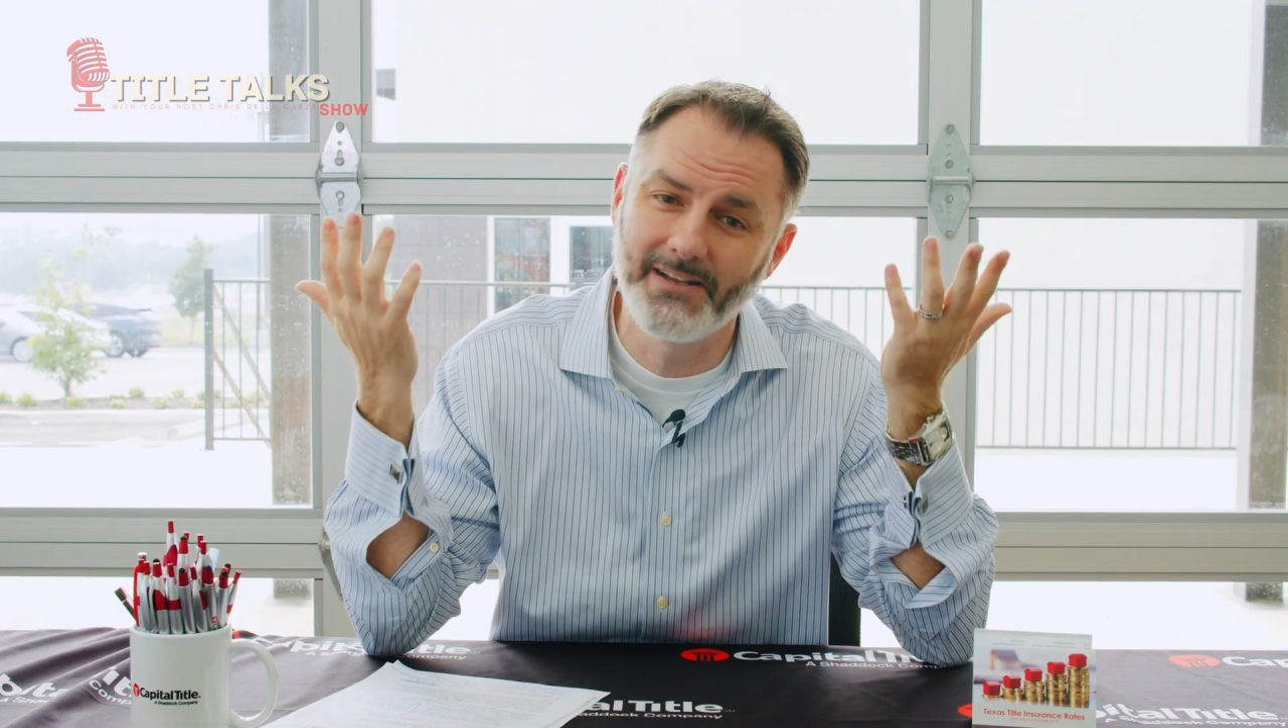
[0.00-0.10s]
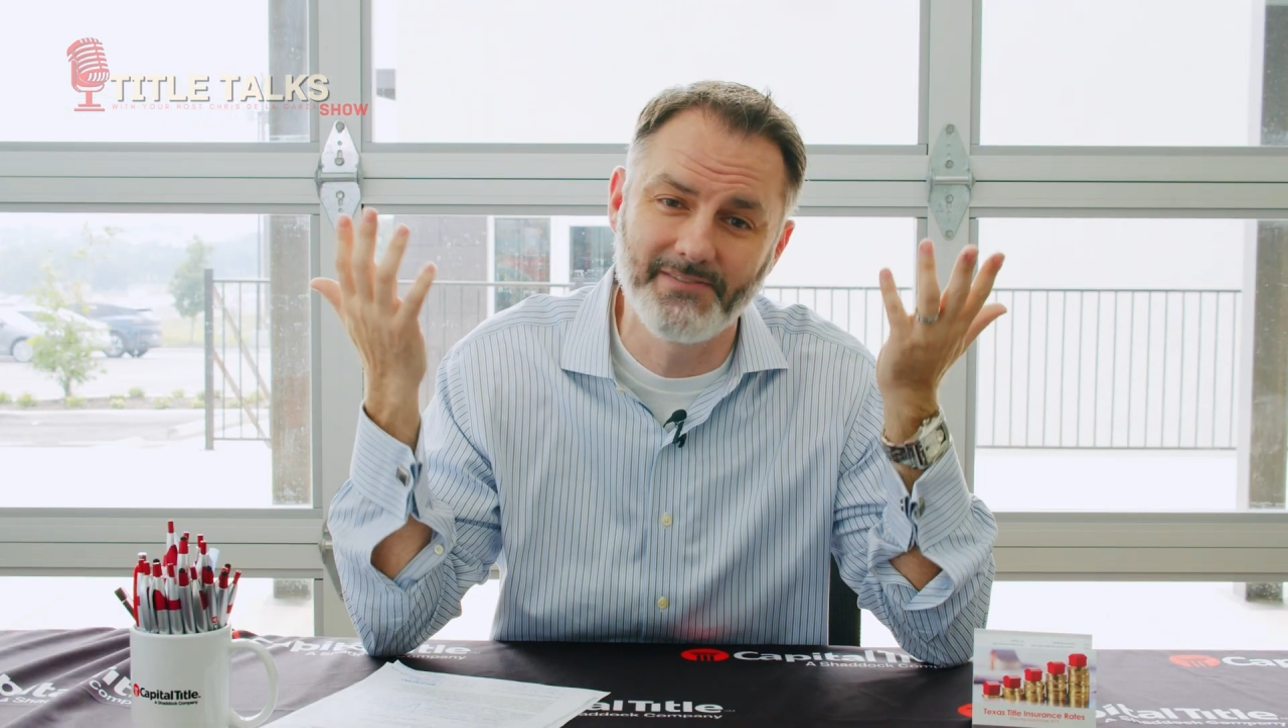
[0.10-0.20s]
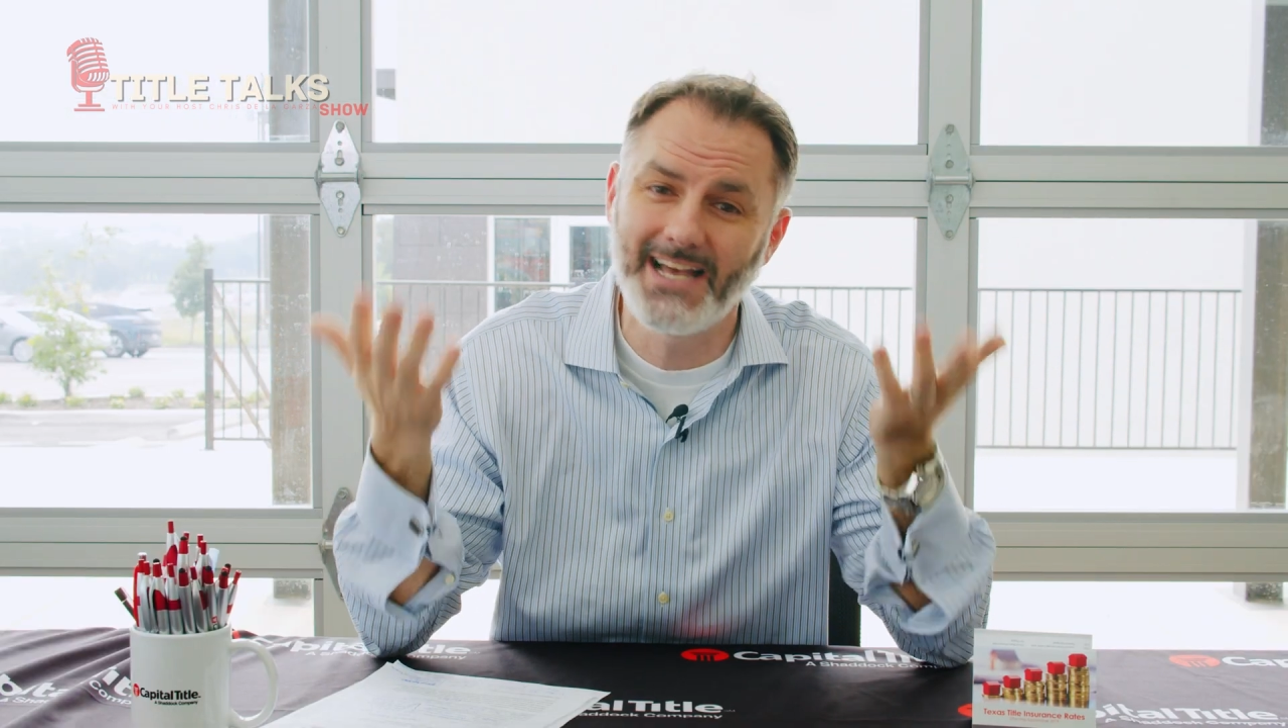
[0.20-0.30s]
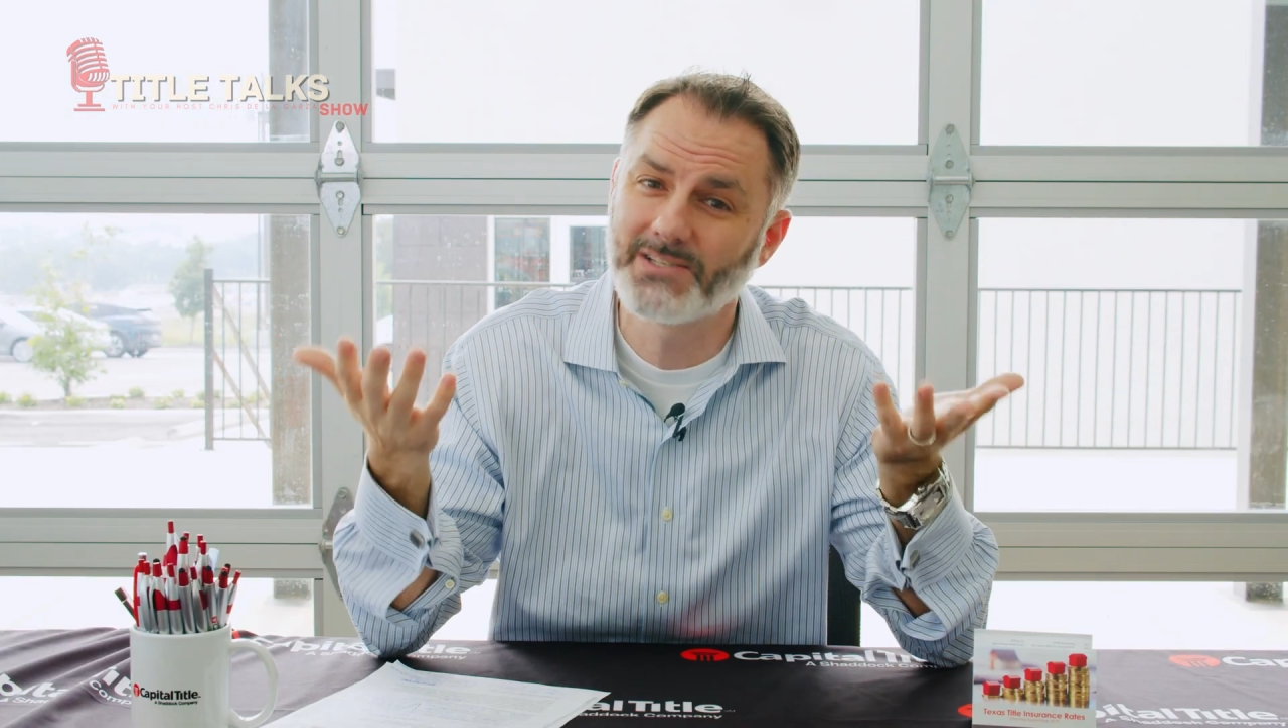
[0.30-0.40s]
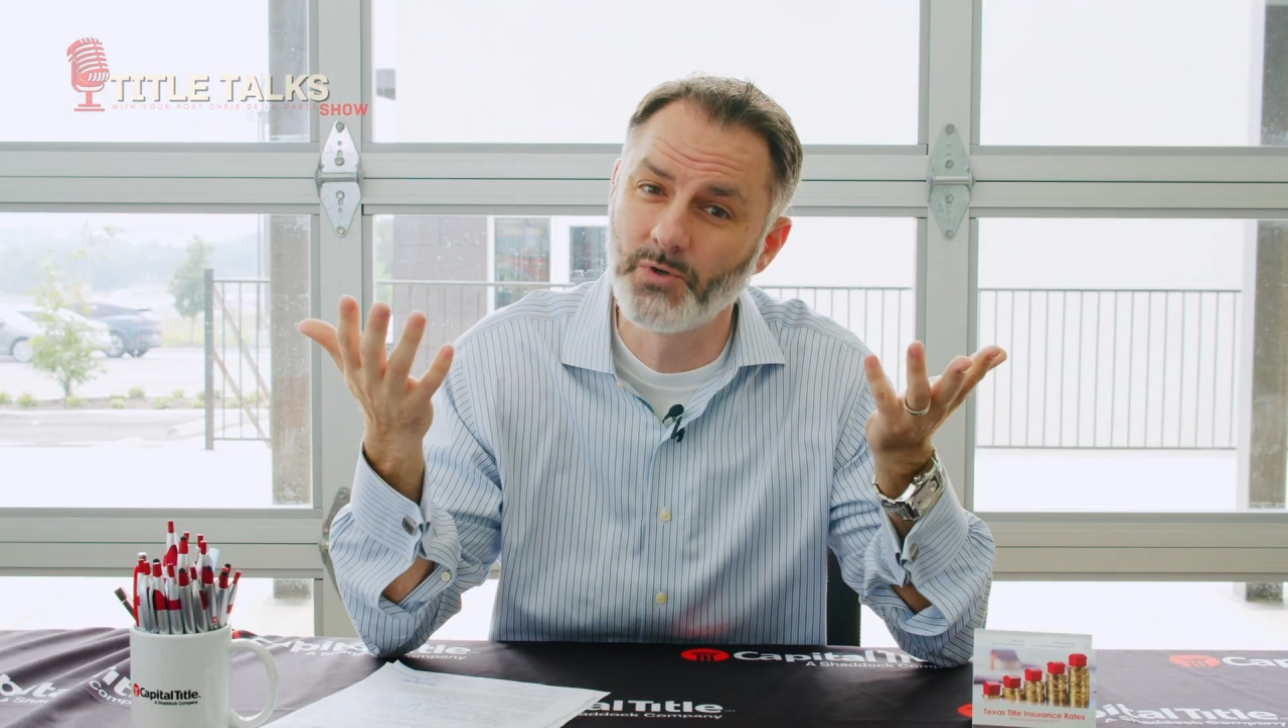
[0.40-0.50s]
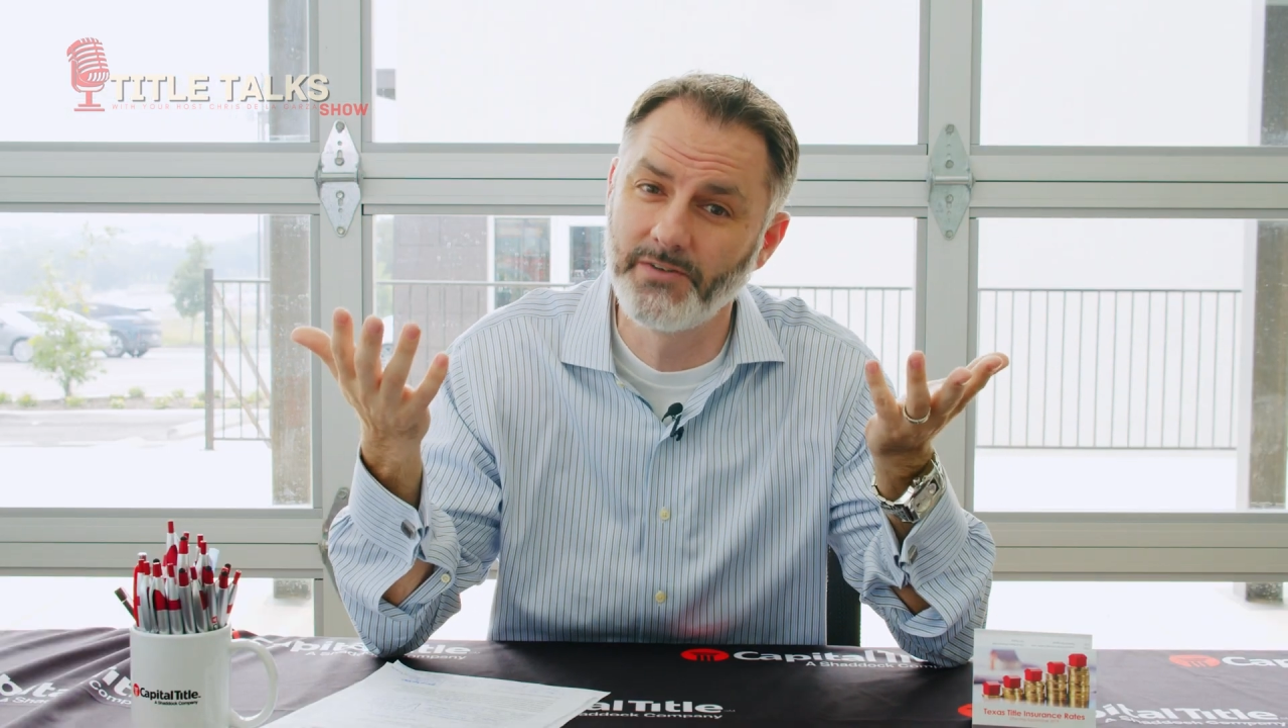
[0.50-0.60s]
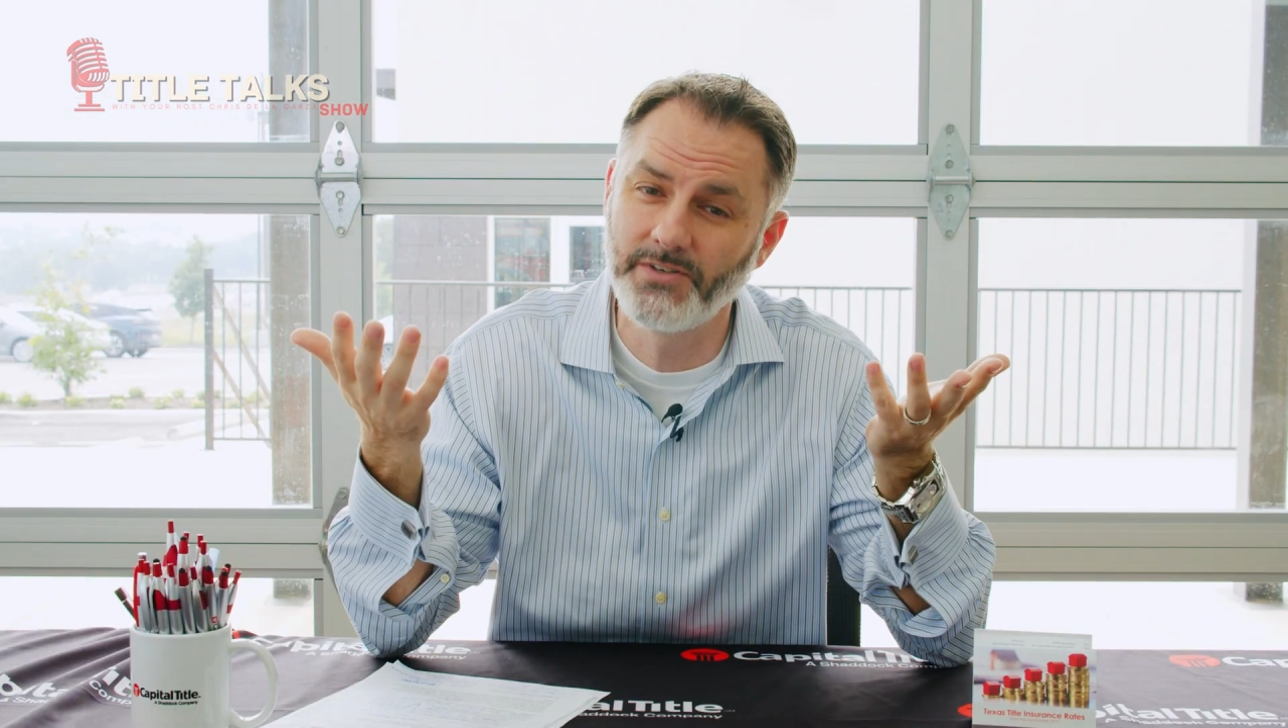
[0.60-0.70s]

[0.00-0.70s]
If that's one of